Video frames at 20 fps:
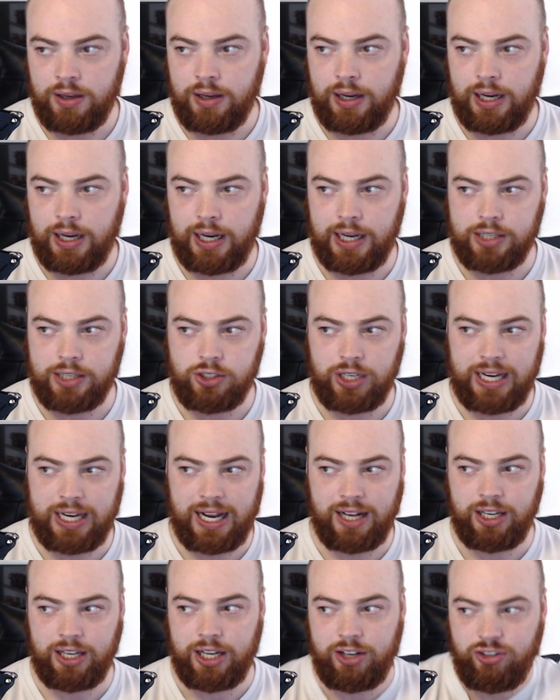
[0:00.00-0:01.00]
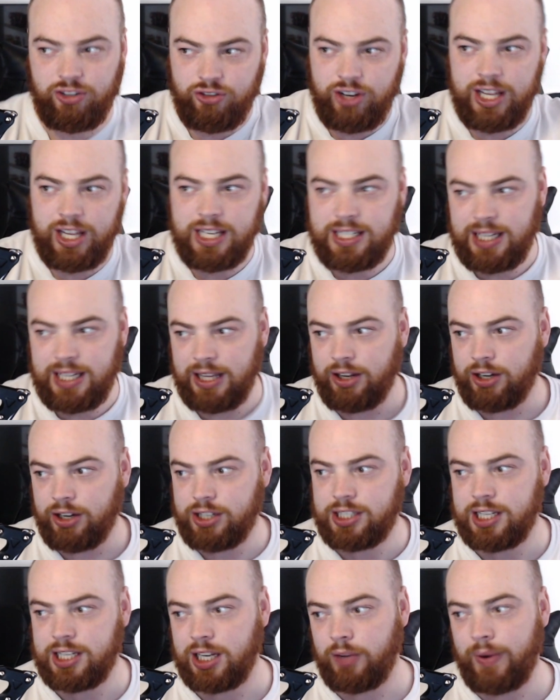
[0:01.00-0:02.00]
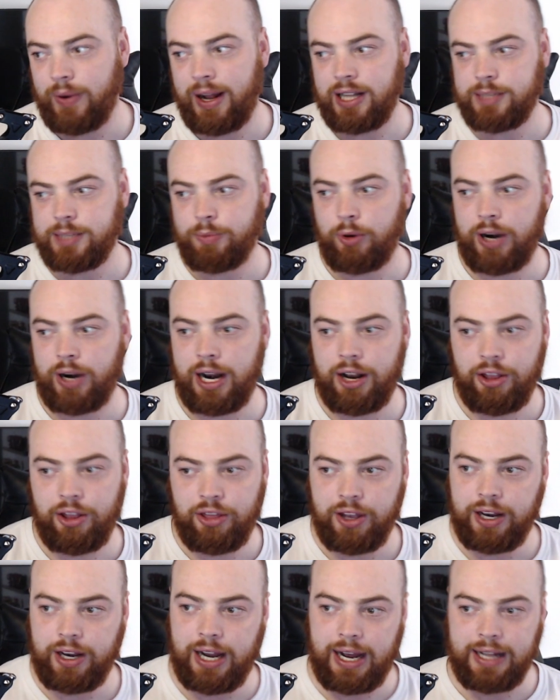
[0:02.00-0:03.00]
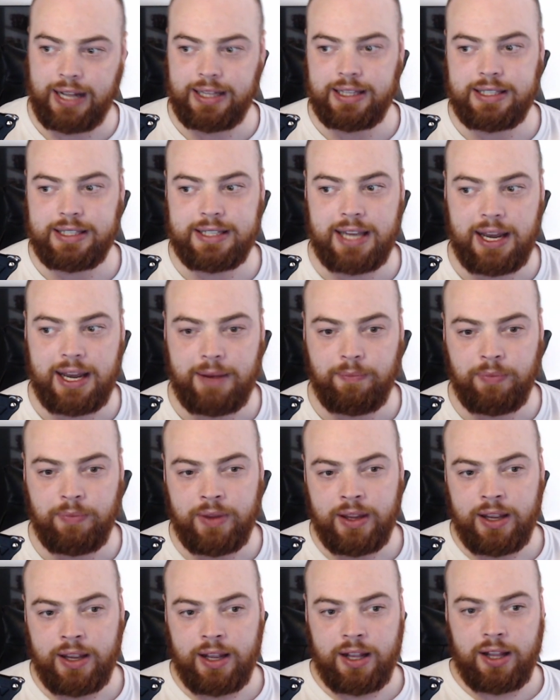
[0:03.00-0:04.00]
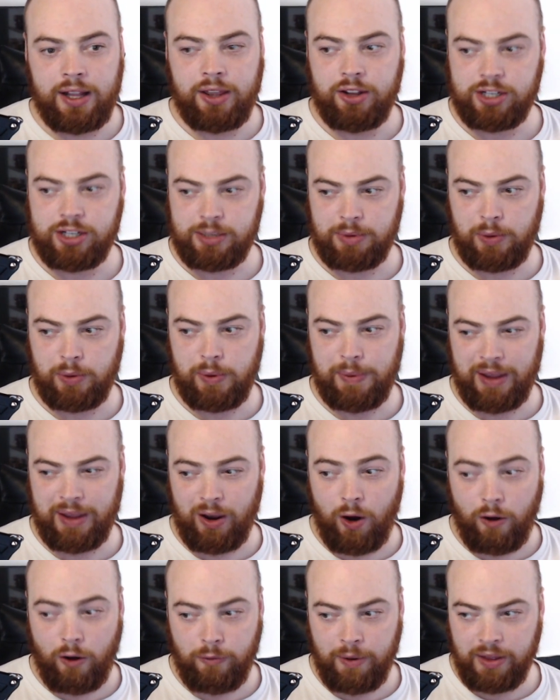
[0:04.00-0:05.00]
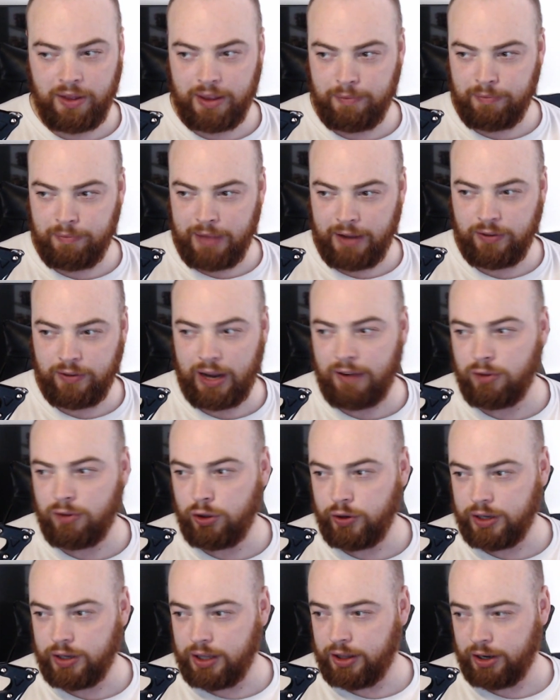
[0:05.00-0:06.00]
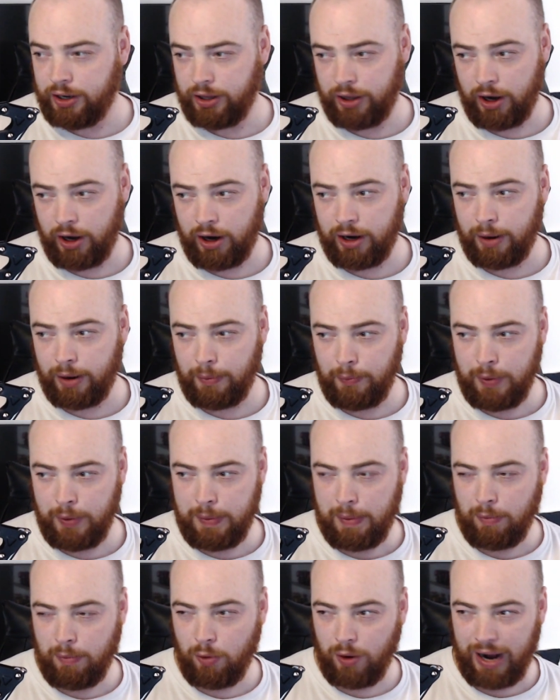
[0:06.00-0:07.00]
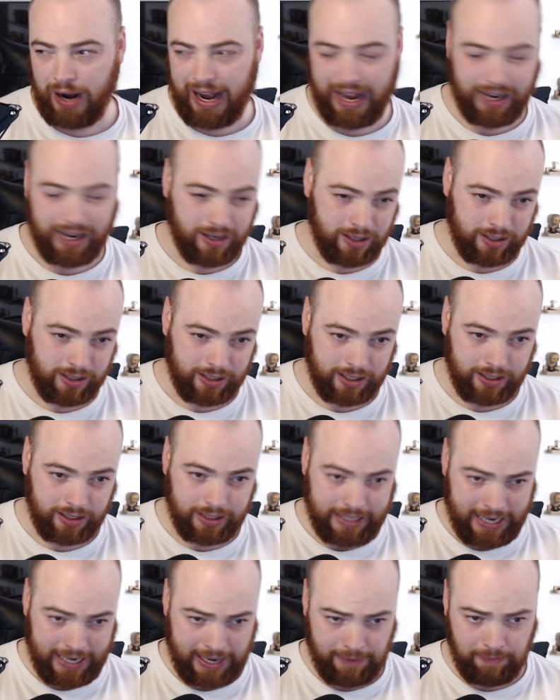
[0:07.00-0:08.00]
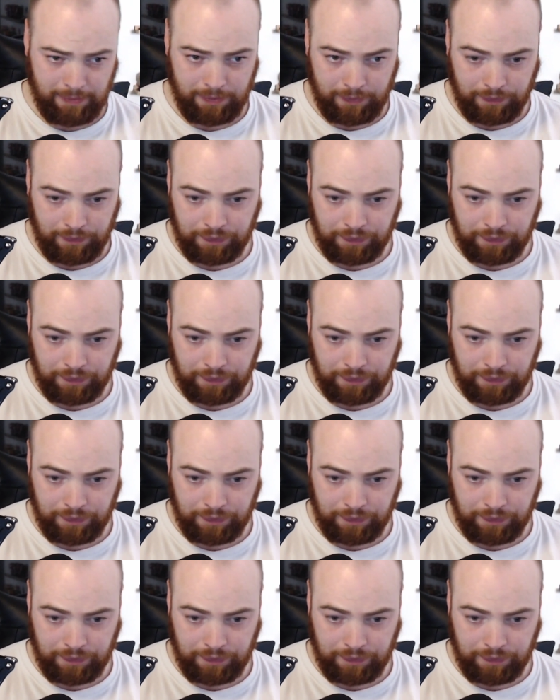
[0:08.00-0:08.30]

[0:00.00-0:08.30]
So you can really see their silhouettes more than anything, and there's something a wee bit off about them. If you have a look, they are a wee bit more haggard than